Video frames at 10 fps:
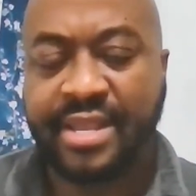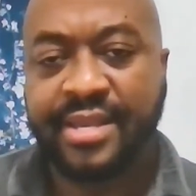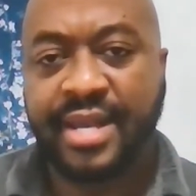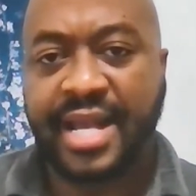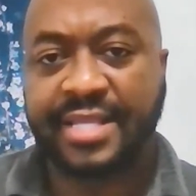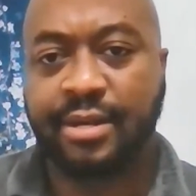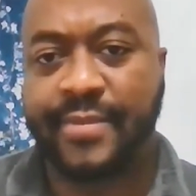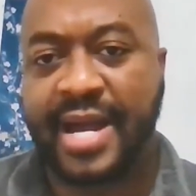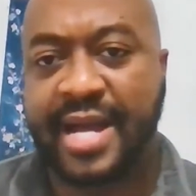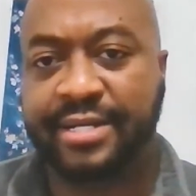I talk
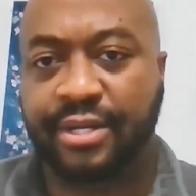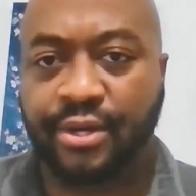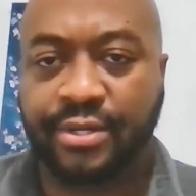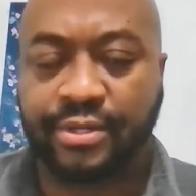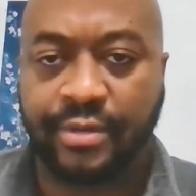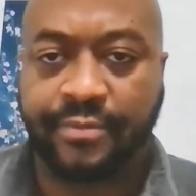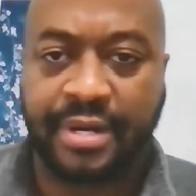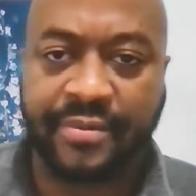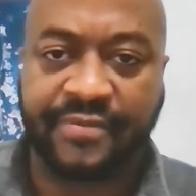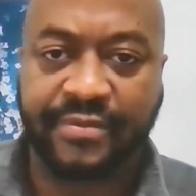about how the Lord called upon
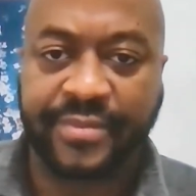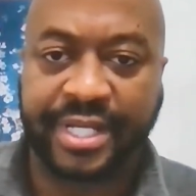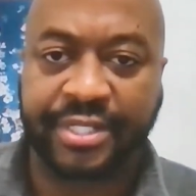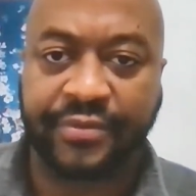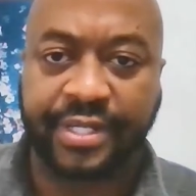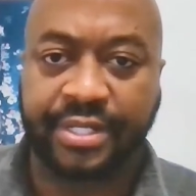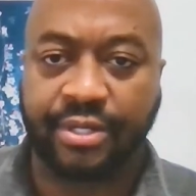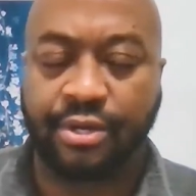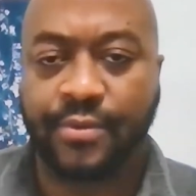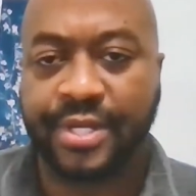me for ministry. The
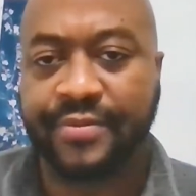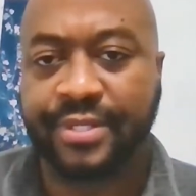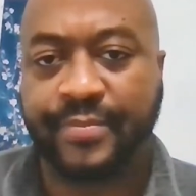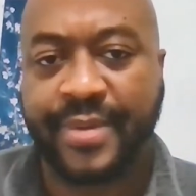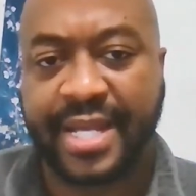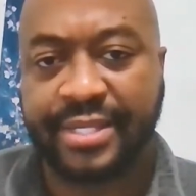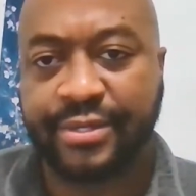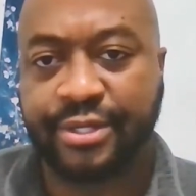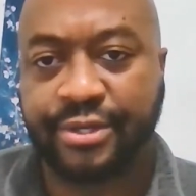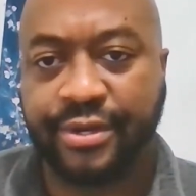Lord wants me to pastor a
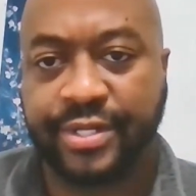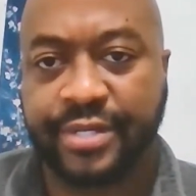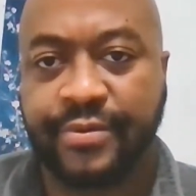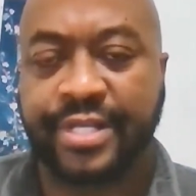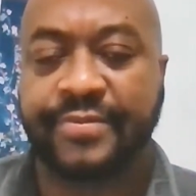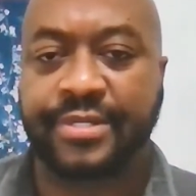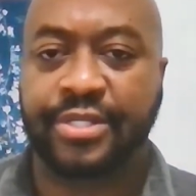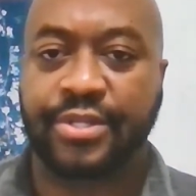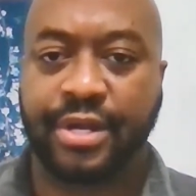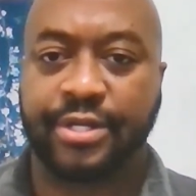church. He wants me to
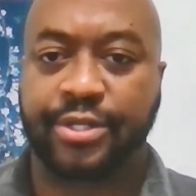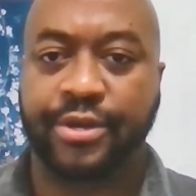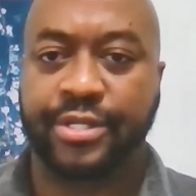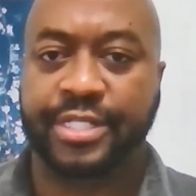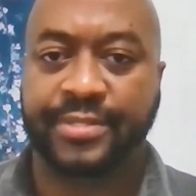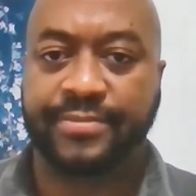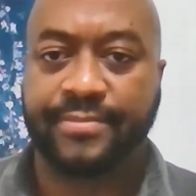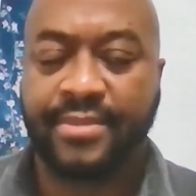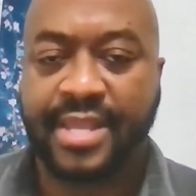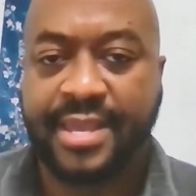start a church.
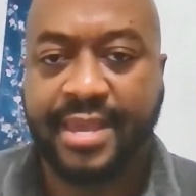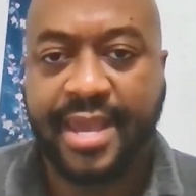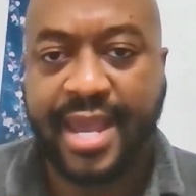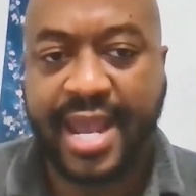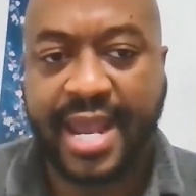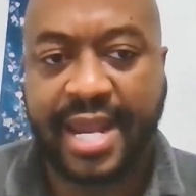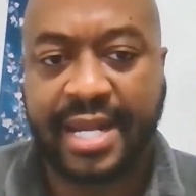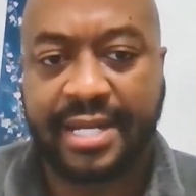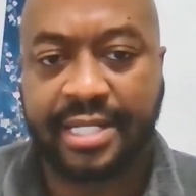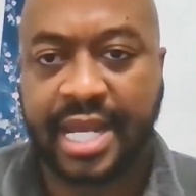
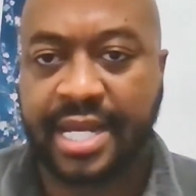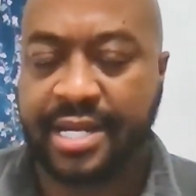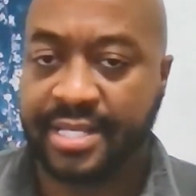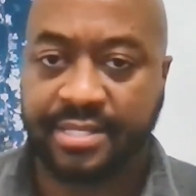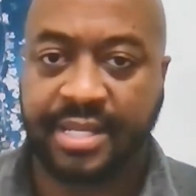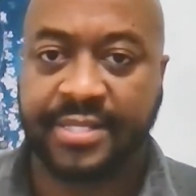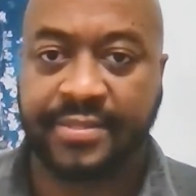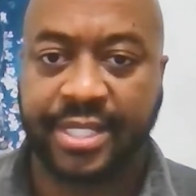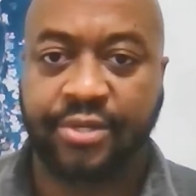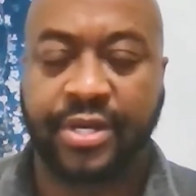And this
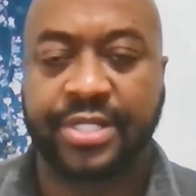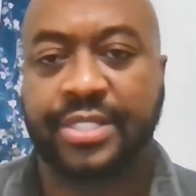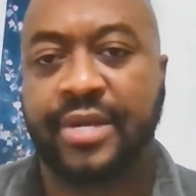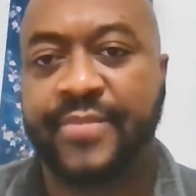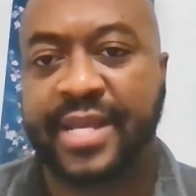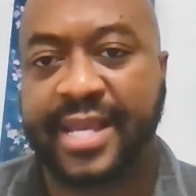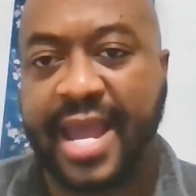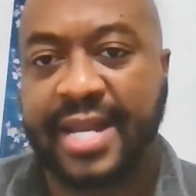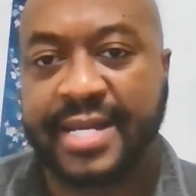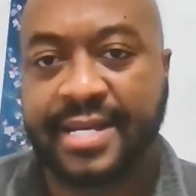church is going to be in
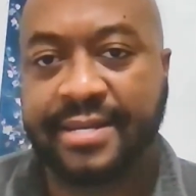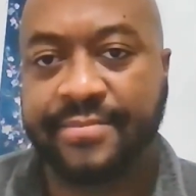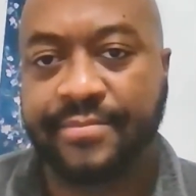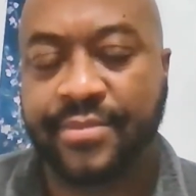Canada.